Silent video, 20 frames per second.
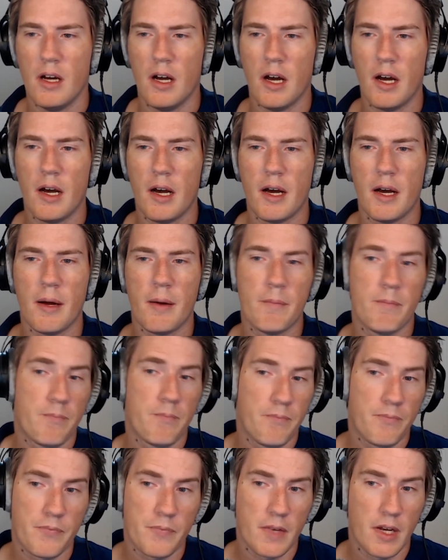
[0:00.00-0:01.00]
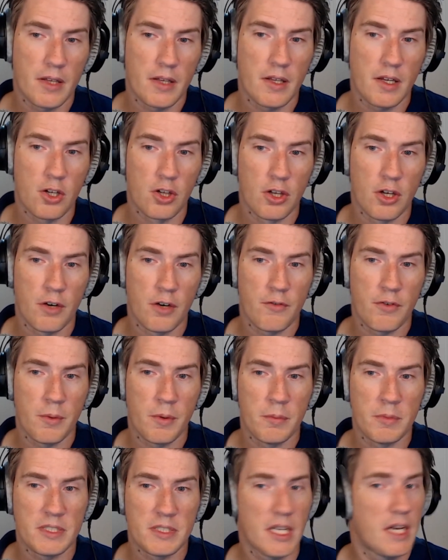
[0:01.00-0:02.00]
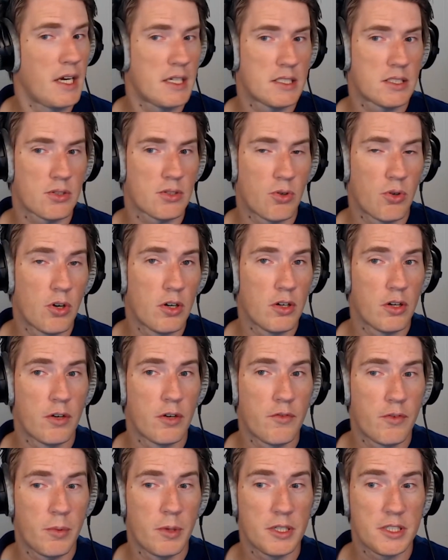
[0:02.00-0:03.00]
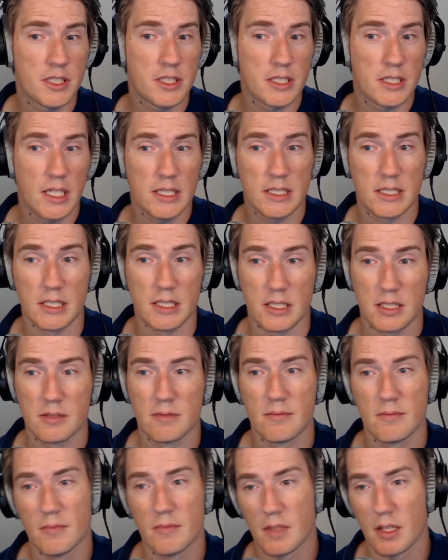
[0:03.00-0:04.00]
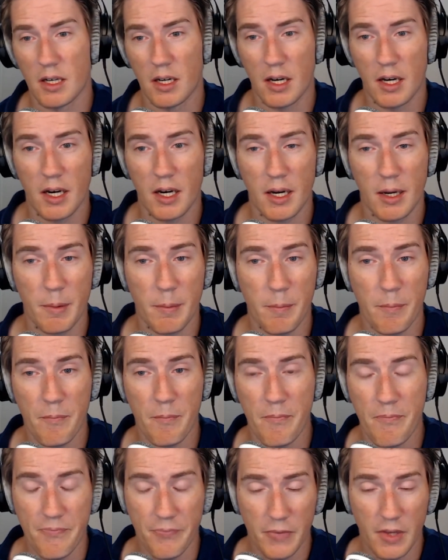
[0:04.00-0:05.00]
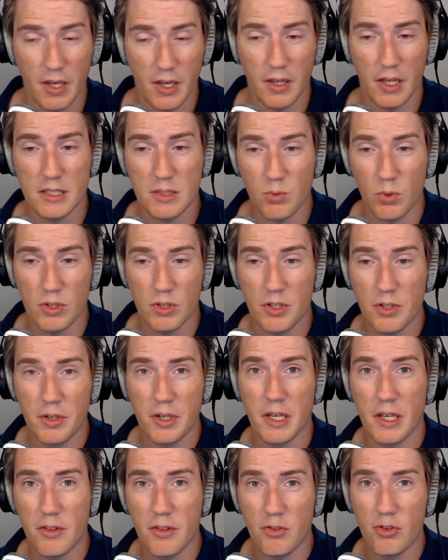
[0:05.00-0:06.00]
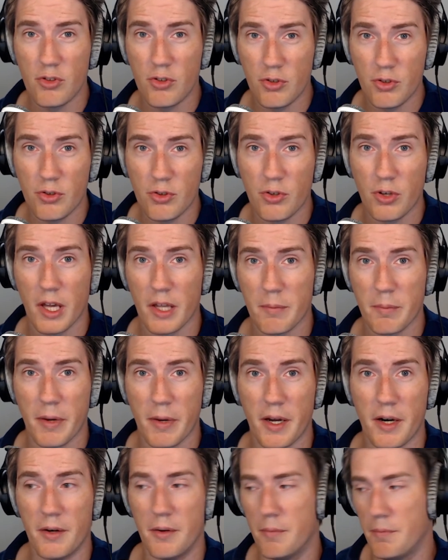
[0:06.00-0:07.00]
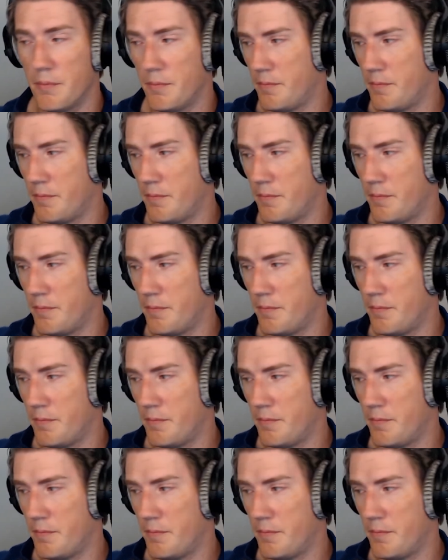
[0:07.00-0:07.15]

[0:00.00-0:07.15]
Um, and then you'll learn from the mistakes or learn from your successes. Um, that's what you need to do to get better.